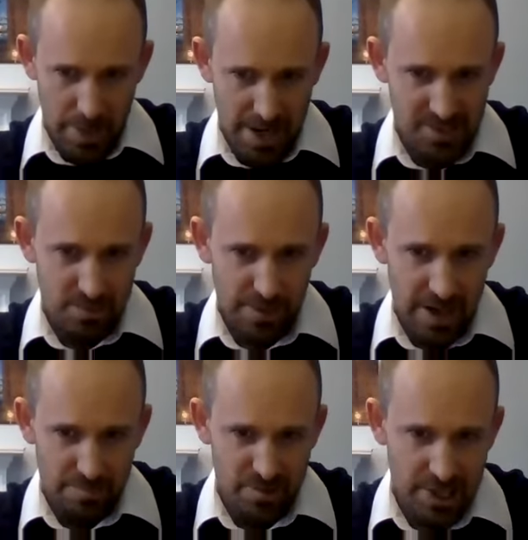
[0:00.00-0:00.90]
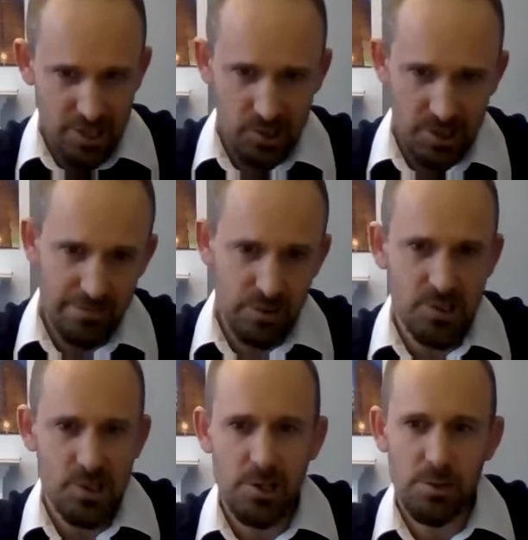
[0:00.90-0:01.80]
passive fire protection level
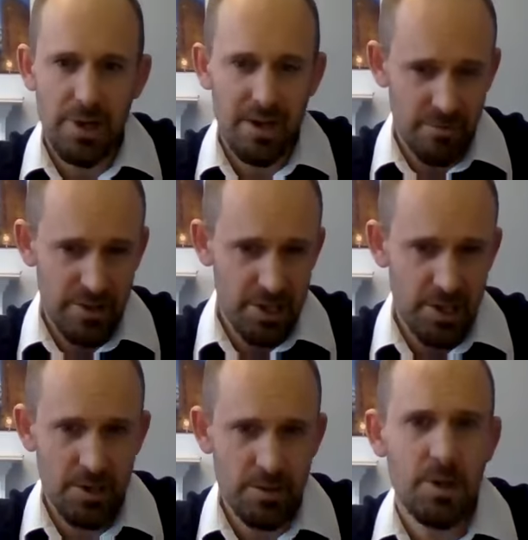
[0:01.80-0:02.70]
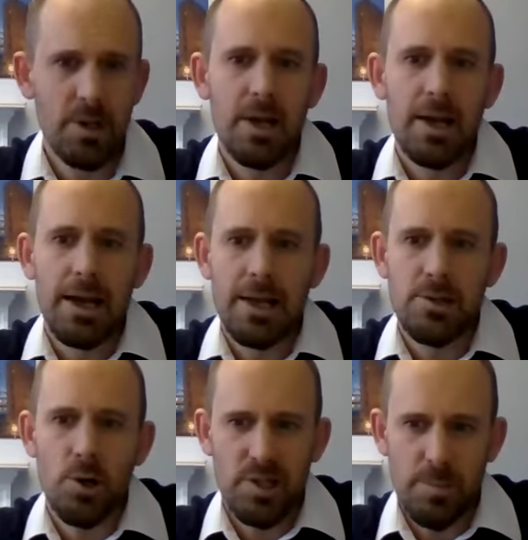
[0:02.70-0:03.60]
2 NVQ
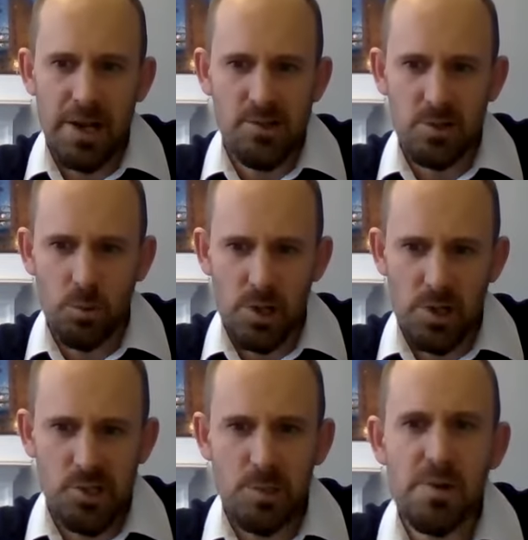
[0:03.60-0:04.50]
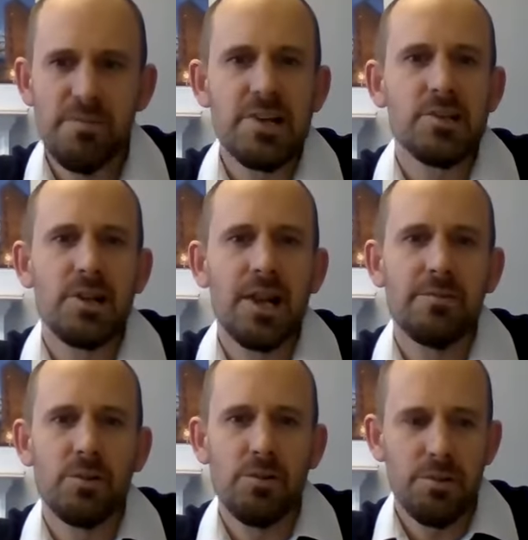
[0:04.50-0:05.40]
and occupational work supervision
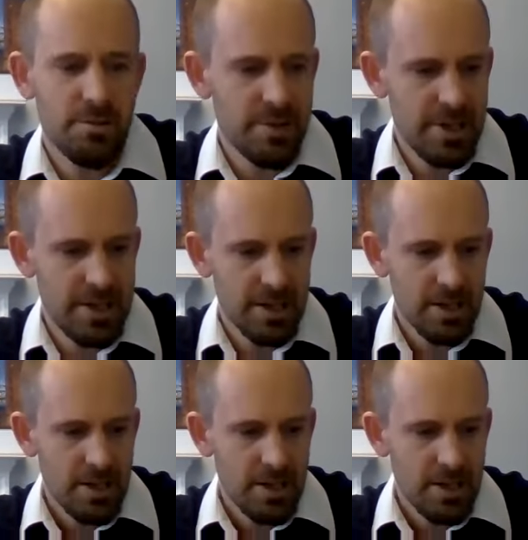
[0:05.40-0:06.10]
level 3.